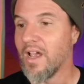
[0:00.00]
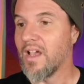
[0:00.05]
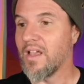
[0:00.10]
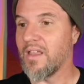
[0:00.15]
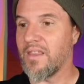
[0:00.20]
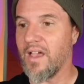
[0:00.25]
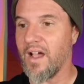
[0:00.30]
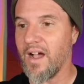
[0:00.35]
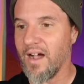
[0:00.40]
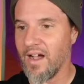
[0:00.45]

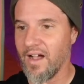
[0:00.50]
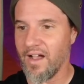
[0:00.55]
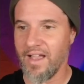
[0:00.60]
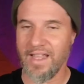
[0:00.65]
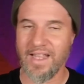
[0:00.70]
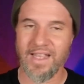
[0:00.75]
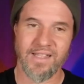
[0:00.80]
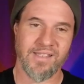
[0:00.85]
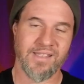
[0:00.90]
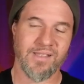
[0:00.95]
Uh,
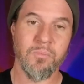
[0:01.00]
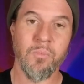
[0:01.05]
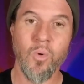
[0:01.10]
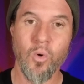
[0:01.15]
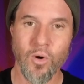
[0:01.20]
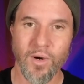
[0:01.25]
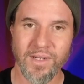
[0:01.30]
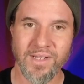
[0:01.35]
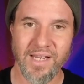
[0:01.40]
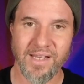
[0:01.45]
it's
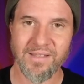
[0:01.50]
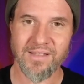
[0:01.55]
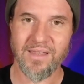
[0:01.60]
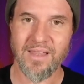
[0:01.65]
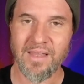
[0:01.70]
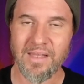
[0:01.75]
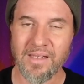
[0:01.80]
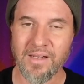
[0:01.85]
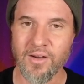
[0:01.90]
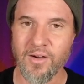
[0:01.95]
more intense
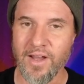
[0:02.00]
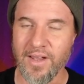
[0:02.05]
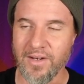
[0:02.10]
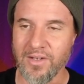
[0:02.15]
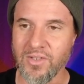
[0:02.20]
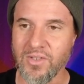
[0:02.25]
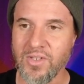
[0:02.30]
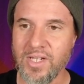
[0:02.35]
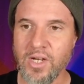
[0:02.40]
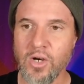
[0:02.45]
than they know how to
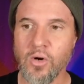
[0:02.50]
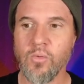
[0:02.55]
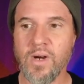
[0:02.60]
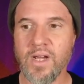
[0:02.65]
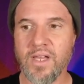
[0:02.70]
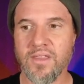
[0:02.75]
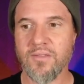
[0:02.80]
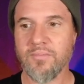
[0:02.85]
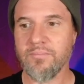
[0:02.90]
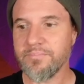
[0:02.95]
deal
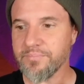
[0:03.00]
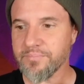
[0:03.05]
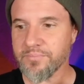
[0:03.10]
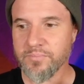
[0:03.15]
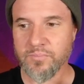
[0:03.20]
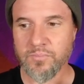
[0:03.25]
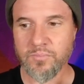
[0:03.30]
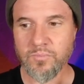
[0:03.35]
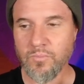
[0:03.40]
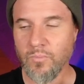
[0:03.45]
with
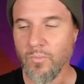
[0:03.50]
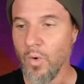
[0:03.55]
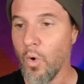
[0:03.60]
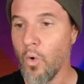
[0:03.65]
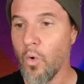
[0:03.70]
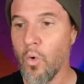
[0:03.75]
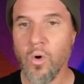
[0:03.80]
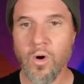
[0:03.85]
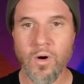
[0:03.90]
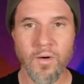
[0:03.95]

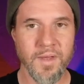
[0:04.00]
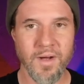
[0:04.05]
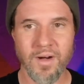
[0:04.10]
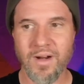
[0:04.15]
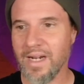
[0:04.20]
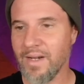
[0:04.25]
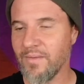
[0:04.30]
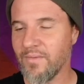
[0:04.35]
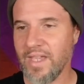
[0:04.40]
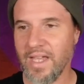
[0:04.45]
or they're
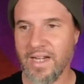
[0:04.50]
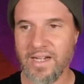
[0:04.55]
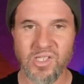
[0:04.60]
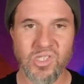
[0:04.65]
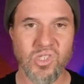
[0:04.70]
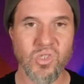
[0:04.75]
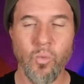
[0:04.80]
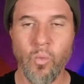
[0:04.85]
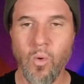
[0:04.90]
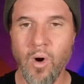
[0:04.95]
kind of getting
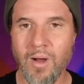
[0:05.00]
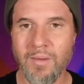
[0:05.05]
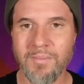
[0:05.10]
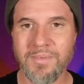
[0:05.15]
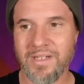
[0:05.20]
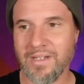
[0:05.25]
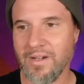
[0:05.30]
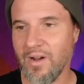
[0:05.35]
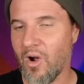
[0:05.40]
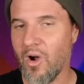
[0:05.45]
swamped
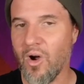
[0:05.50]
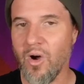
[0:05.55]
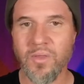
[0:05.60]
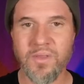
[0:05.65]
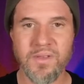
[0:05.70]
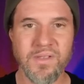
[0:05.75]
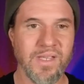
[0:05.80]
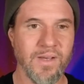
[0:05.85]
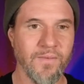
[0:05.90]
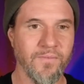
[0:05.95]
in all
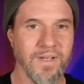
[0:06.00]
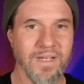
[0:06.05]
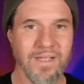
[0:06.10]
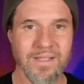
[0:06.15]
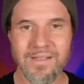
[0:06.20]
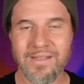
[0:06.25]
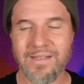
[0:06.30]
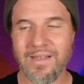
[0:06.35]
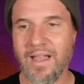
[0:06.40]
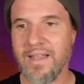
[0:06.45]
these different
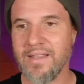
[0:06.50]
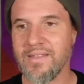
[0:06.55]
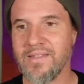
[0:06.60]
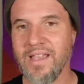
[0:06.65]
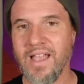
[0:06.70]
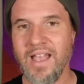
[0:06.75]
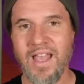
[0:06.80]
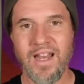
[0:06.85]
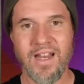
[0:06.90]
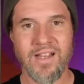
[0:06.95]
insights.
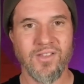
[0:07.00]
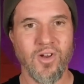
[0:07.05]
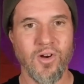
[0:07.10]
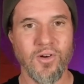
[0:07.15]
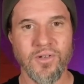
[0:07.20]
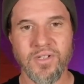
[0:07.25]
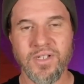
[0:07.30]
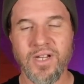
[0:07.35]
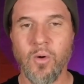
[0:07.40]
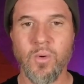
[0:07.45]
It's hard
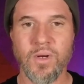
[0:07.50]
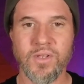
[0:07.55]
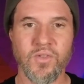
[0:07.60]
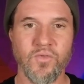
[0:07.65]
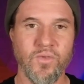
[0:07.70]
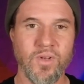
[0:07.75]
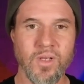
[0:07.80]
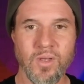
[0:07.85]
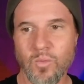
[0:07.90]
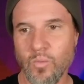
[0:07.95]
to tell what's
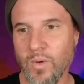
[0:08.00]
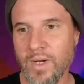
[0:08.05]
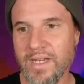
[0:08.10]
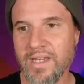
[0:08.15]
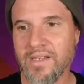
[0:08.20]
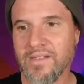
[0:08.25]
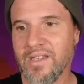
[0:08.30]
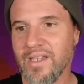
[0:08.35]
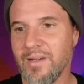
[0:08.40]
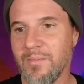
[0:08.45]
real and what
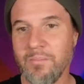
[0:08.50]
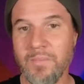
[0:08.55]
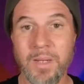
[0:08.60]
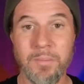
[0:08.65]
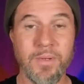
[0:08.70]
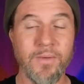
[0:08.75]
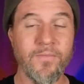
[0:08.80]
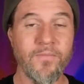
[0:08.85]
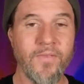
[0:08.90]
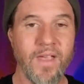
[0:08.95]
isn't,
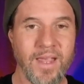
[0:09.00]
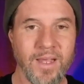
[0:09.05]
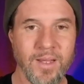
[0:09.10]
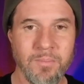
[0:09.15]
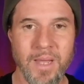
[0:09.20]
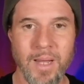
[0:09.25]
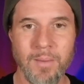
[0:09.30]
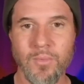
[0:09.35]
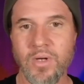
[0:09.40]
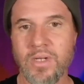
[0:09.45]
maybe fake
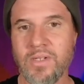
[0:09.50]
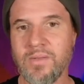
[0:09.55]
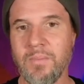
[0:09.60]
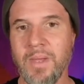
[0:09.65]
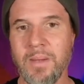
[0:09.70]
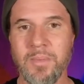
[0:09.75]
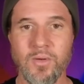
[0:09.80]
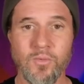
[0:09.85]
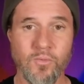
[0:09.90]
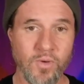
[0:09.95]
memories,
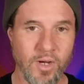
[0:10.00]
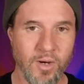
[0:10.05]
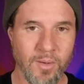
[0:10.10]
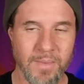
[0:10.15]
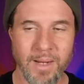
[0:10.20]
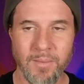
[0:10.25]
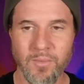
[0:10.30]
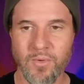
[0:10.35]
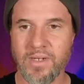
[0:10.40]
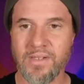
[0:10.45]
maybe real
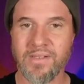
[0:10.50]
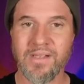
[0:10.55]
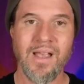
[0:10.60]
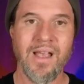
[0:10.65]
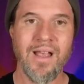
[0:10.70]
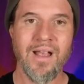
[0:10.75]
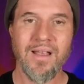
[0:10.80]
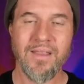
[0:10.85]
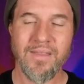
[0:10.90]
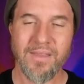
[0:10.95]
memories,
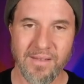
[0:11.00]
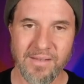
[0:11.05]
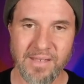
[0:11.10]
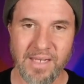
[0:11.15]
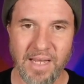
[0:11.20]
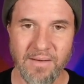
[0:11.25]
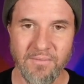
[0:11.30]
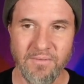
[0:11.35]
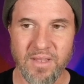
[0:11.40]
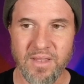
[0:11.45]
this
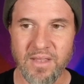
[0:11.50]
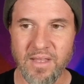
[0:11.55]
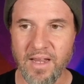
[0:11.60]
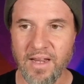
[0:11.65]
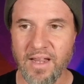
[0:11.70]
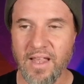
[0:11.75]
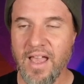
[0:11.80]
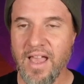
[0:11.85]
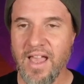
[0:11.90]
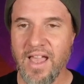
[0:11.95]
kind of a
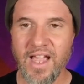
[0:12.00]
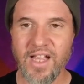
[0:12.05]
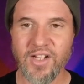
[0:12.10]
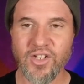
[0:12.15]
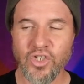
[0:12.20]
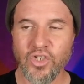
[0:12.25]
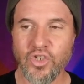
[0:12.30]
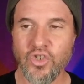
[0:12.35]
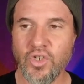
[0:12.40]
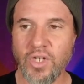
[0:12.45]
thing. And
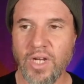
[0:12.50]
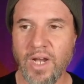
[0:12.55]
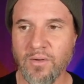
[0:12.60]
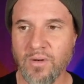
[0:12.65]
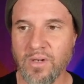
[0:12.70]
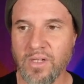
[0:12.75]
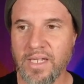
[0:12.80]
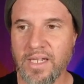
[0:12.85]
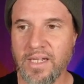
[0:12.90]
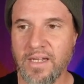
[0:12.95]
just
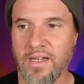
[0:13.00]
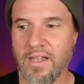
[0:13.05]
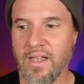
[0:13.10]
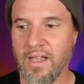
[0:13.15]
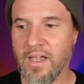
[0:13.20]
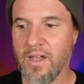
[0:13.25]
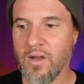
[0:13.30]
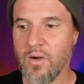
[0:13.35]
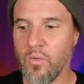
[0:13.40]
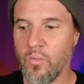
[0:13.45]
generally,
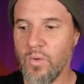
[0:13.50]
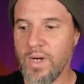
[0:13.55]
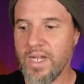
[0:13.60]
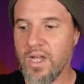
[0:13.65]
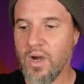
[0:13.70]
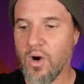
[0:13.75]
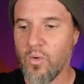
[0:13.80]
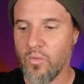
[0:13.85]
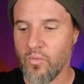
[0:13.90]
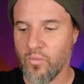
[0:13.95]
we
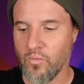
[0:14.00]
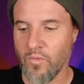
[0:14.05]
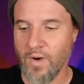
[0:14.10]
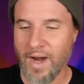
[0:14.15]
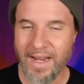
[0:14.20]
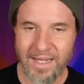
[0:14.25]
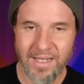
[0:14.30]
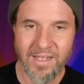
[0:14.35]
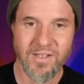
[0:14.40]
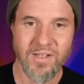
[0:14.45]
go
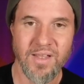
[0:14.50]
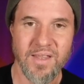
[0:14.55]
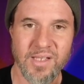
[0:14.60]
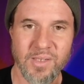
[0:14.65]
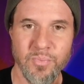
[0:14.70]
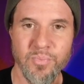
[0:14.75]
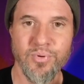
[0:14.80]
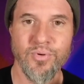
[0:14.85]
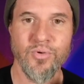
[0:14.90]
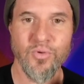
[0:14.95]
right into this
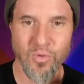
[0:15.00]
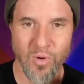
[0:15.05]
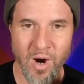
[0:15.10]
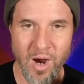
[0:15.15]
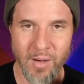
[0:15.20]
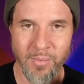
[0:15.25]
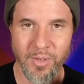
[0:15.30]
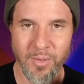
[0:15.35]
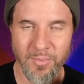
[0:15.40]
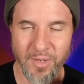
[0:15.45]

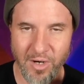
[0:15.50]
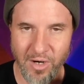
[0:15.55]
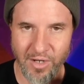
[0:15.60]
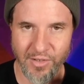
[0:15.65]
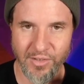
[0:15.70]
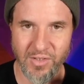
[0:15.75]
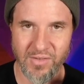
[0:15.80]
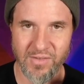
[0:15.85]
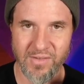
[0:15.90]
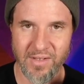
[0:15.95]
problem
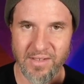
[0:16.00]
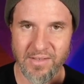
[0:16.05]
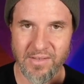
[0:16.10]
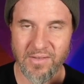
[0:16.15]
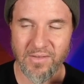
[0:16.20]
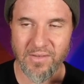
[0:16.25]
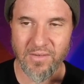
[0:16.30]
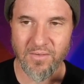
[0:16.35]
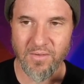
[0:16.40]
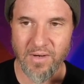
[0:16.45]

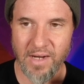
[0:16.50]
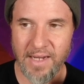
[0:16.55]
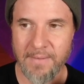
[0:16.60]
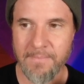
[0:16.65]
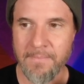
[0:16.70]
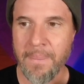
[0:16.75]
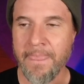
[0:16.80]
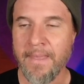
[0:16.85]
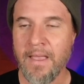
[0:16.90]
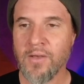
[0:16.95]
consciousness, right?
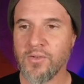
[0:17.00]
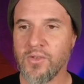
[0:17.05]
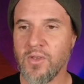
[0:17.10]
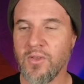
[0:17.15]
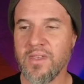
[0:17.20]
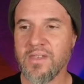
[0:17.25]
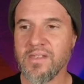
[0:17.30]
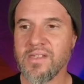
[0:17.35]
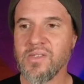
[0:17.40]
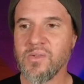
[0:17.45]
So
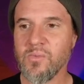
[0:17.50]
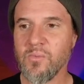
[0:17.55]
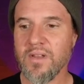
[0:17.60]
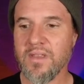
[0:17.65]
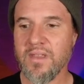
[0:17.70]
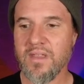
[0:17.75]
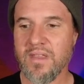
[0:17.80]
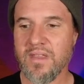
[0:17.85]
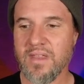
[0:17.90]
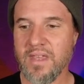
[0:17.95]
this is one of
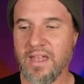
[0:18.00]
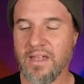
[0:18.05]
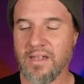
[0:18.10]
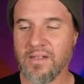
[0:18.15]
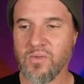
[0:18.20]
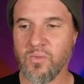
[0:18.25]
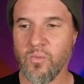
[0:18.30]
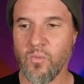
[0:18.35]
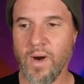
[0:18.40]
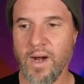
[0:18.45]
the
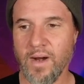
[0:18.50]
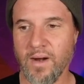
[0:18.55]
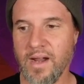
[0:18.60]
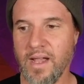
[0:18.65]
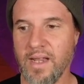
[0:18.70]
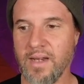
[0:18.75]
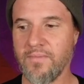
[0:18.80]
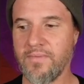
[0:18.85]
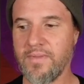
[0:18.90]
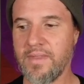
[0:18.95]
things where
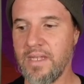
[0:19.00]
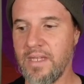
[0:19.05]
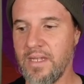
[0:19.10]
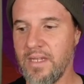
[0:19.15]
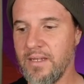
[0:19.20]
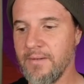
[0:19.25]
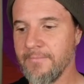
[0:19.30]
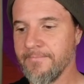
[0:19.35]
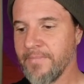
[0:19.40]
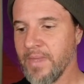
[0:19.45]
kind of
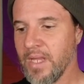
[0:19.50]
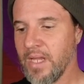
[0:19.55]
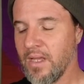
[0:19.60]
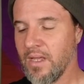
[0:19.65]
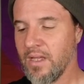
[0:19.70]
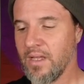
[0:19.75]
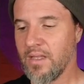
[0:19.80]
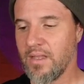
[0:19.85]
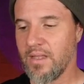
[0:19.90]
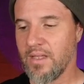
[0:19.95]
the
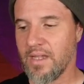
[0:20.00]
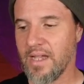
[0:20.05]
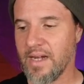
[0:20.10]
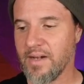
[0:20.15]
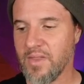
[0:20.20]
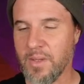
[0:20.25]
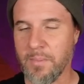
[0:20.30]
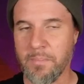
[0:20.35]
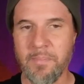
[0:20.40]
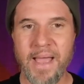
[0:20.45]
kind
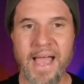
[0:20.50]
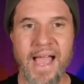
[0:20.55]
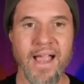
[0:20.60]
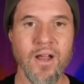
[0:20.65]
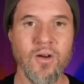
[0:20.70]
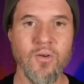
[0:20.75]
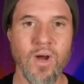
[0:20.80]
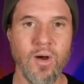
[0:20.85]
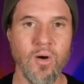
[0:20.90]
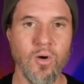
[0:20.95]
of the
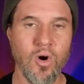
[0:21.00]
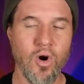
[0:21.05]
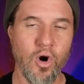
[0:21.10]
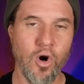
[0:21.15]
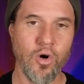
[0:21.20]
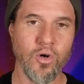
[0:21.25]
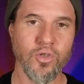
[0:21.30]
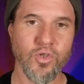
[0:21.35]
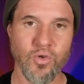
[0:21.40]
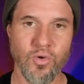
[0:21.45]
background
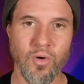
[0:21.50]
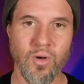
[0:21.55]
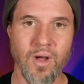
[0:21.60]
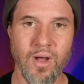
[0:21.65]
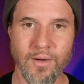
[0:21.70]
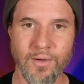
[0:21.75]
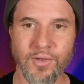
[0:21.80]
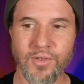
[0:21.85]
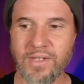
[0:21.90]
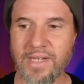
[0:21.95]
cultural
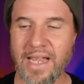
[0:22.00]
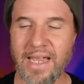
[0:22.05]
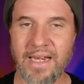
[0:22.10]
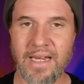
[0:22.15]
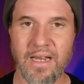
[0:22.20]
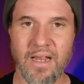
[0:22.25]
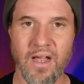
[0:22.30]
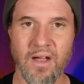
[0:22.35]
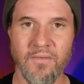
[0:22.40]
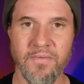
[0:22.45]

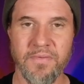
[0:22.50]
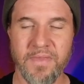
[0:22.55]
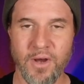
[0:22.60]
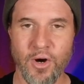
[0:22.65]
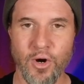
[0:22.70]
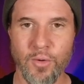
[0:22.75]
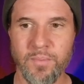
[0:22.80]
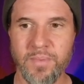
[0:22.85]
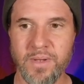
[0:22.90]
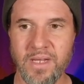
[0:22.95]
understanding of
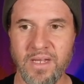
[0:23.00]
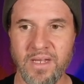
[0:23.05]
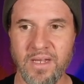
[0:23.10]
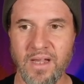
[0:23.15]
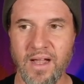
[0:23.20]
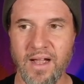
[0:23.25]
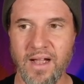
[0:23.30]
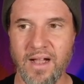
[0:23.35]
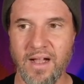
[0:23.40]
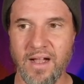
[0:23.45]
therapy
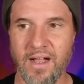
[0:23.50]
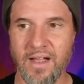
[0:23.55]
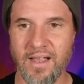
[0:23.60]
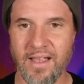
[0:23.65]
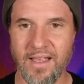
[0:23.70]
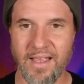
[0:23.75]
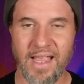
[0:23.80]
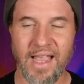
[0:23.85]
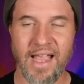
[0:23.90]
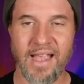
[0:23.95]
uh,
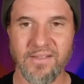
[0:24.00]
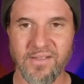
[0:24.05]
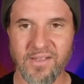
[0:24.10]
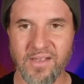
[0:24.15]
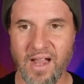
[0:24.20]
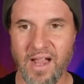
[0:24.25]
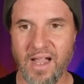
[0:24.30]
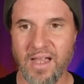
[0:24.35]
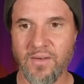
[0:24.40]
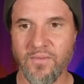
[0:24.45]
has
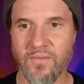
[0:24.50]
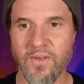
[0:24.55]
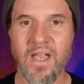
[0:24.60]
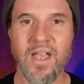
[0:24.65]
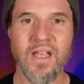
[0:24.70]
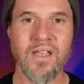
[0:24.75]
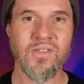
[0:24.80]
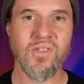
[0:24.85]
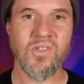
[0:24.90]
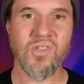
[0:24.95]
kind of
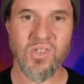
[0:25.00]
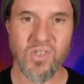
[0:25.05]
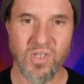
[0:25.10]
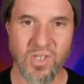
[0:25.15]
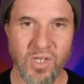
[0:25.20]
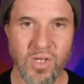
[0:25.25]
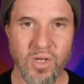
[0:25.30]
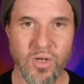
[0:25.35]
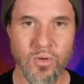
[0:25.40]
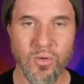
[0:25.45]

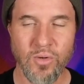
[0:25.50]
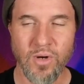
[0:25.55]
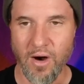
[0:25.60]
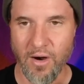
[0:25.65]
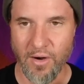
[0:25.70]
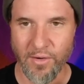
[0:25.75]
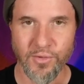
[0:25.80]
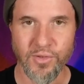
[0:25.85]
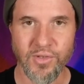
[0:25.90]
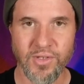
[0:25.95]
skewed our
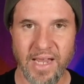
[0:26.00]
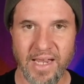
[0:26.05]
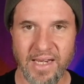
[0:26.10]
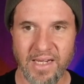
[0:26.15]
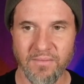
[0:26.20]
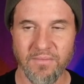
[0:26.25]
understanding of the